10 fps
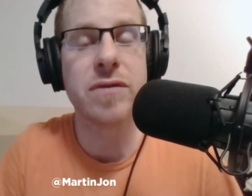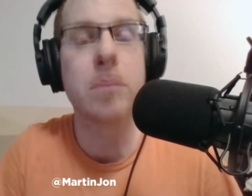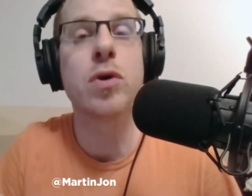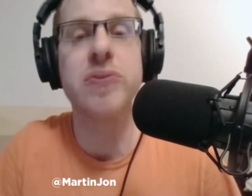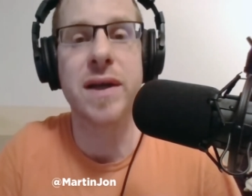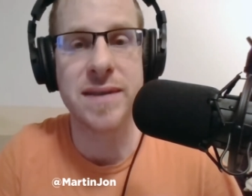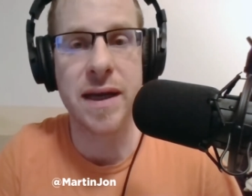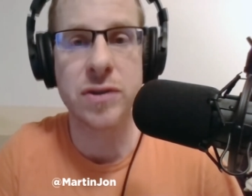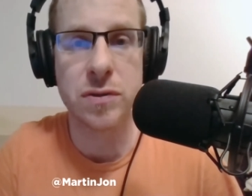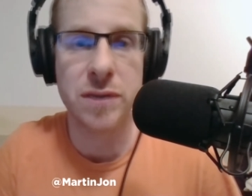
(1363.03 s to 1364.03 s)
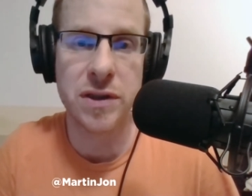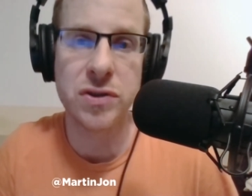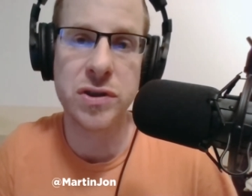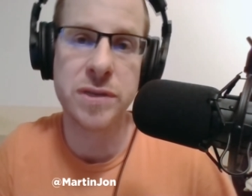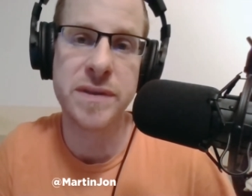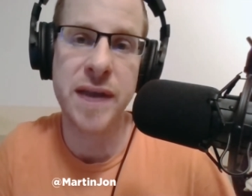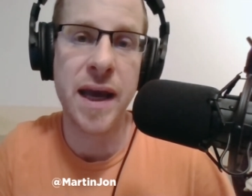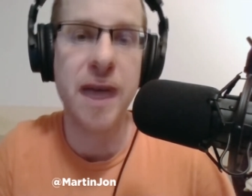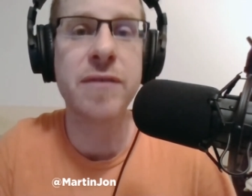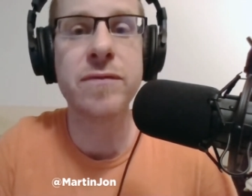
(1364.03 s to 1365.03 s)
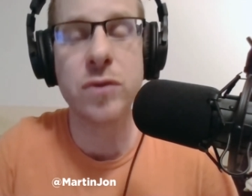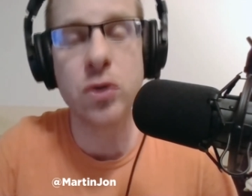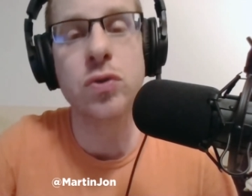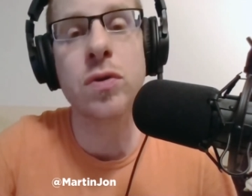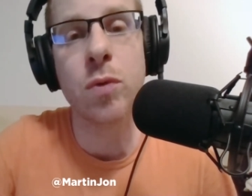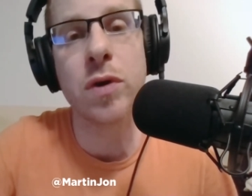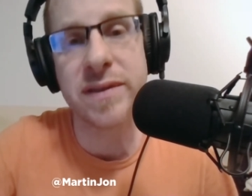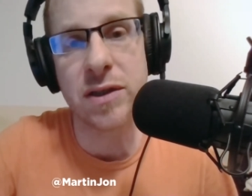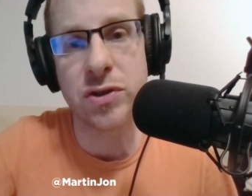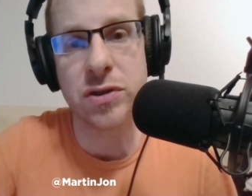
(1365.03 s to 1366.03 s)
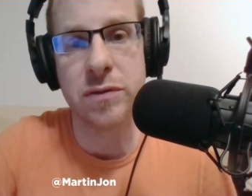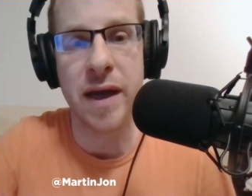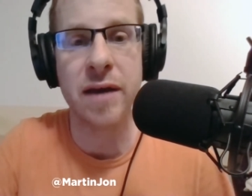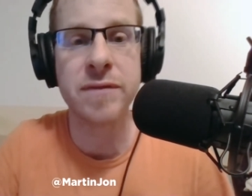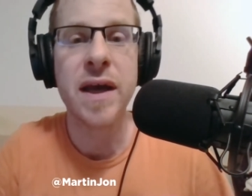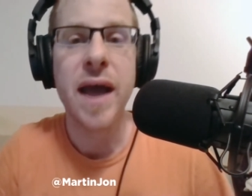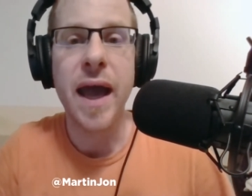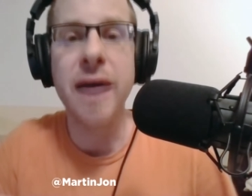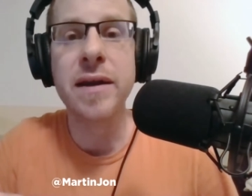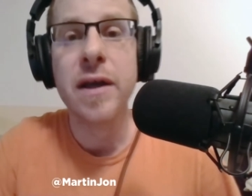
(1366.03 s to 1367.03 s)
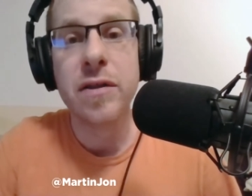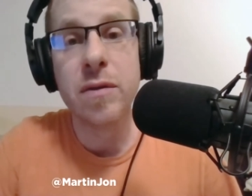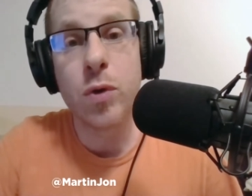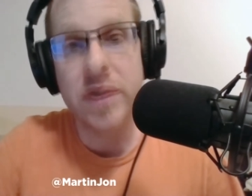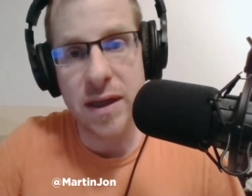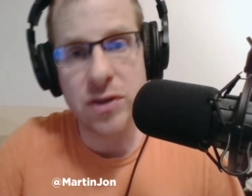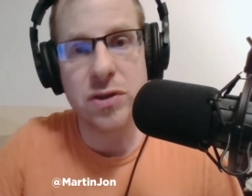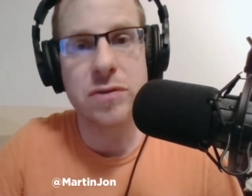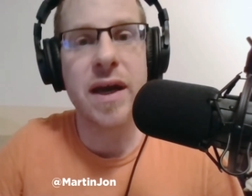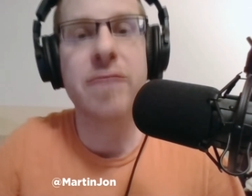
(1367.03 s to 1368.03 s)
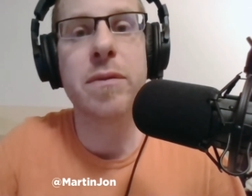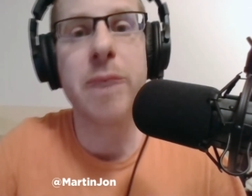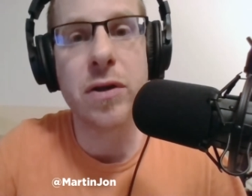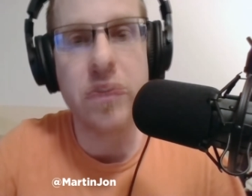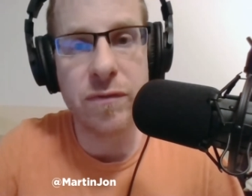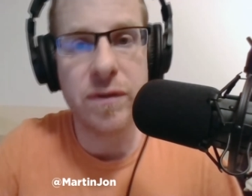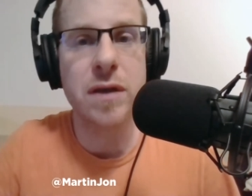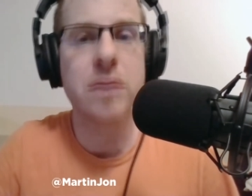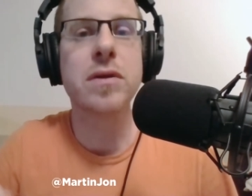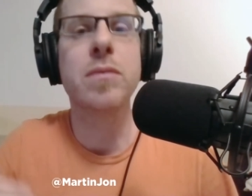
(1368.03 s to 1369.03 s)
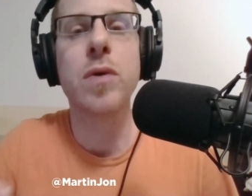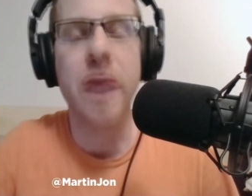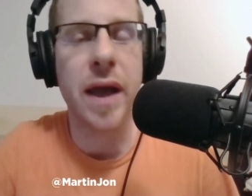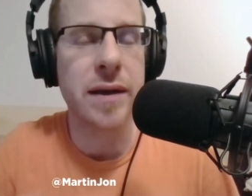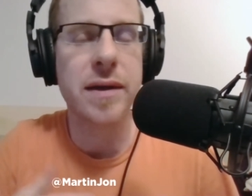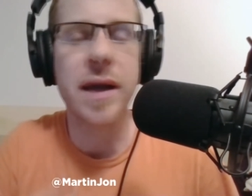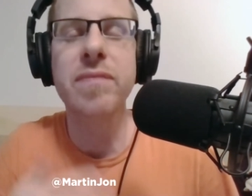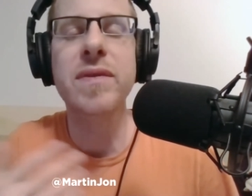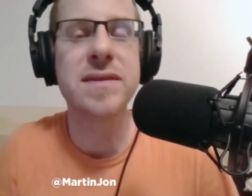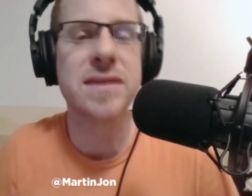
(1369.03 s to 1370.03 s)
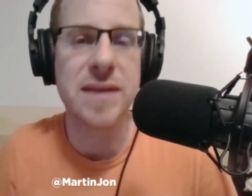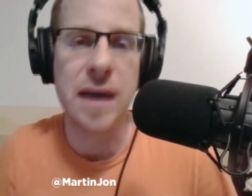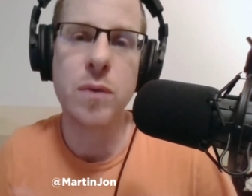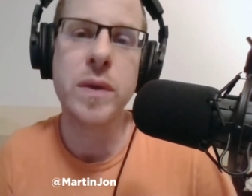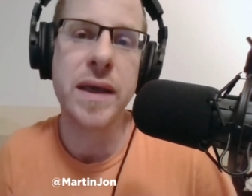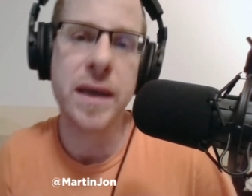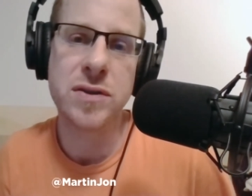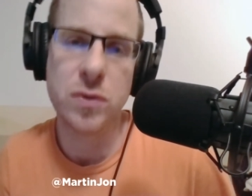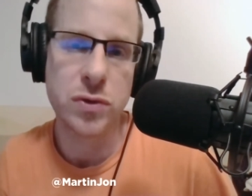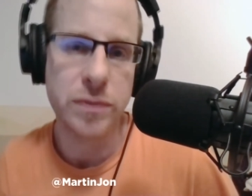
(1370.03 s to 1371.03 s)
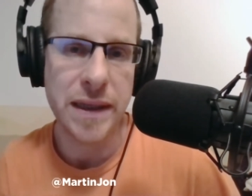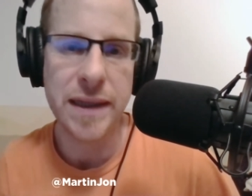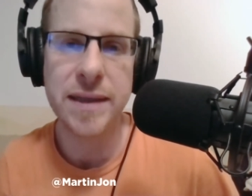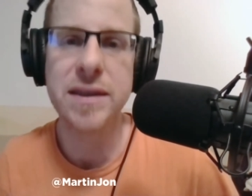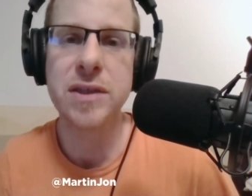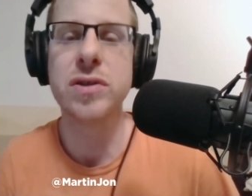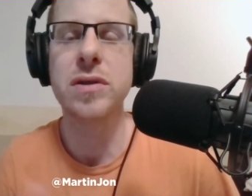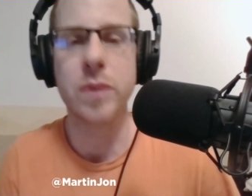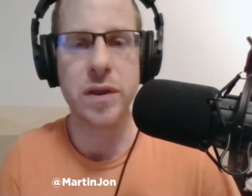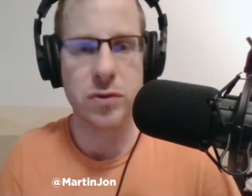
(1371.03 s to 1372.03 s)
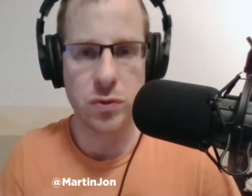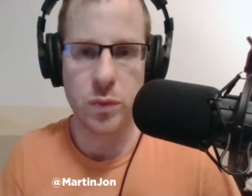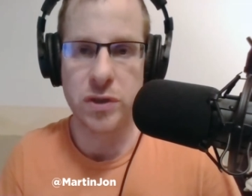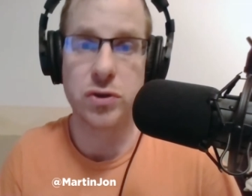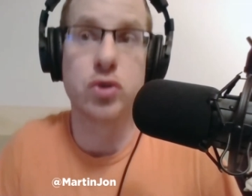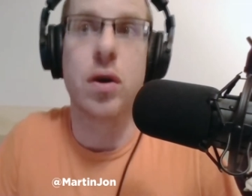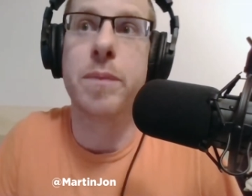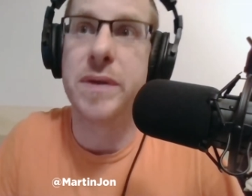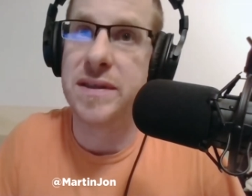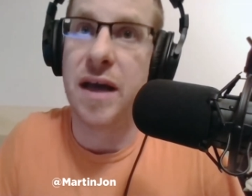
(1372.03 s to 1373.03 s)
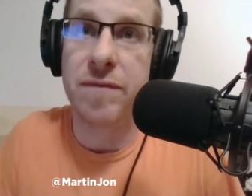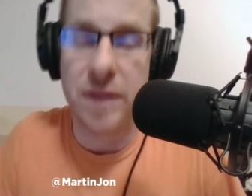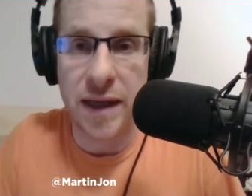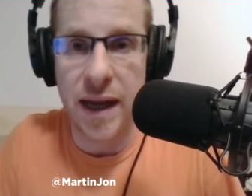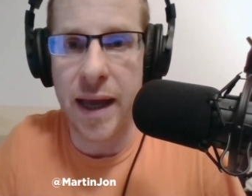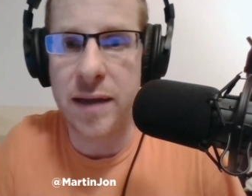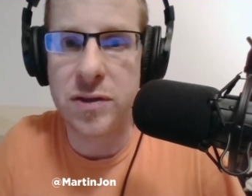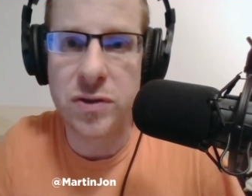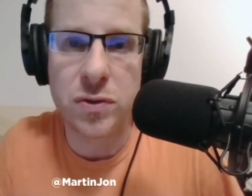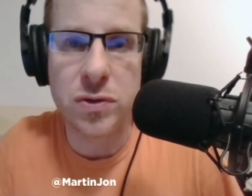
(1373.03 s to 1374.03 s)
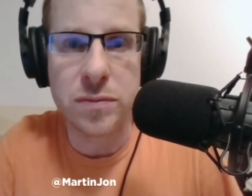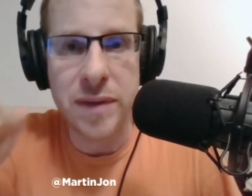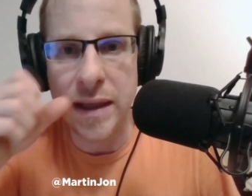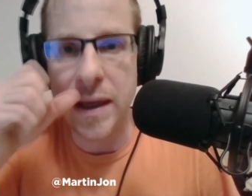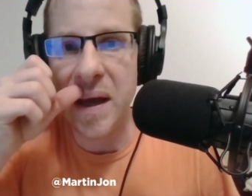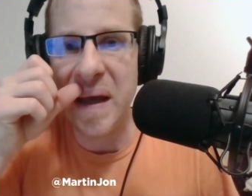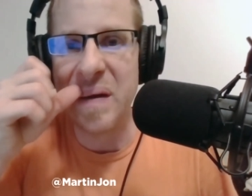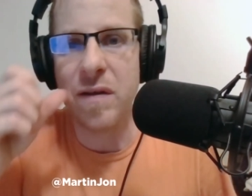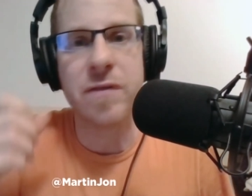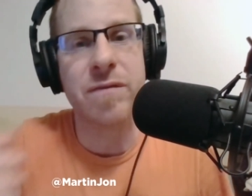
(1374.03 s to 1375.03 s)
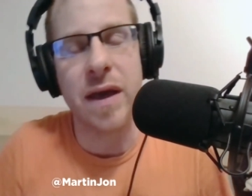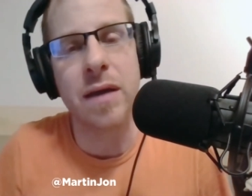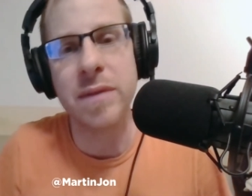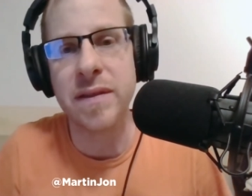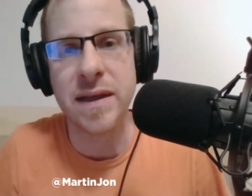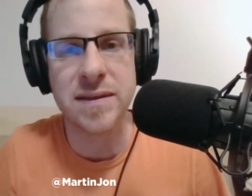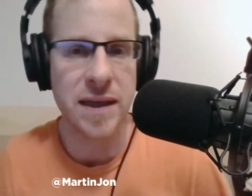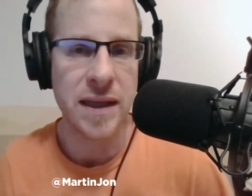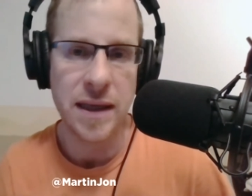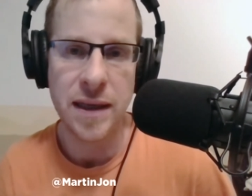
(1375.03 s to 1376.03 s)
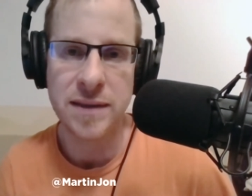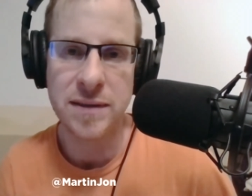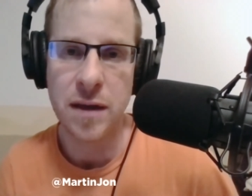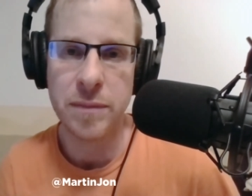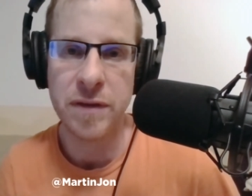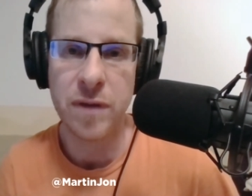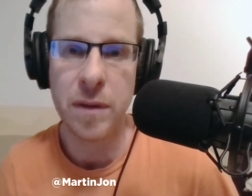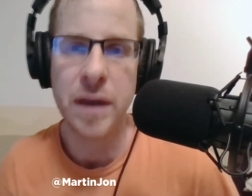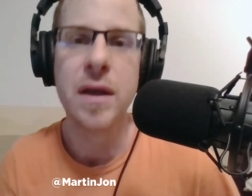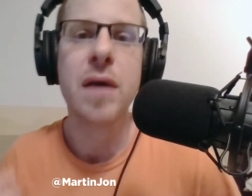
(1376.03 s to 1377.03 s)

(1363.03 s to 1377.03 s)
The more transactional relationships they have, the more attention you have. And the more attention you have, the better you feel, the more, and this is how we get social media addiction, with which Trump is definitely an addict to social media and all the fame and things that he gets coming from it.